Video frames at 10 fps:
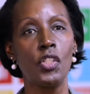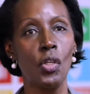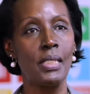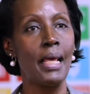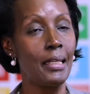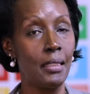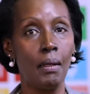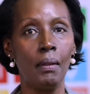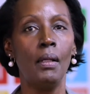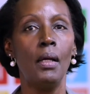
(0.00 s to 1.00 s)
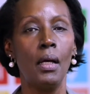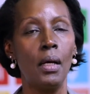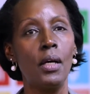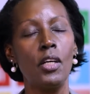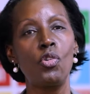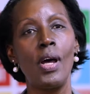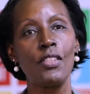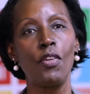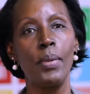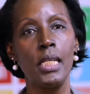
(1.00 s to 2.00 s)
societal
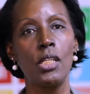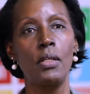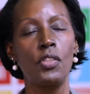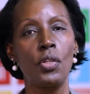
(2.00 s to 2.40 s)
transformation.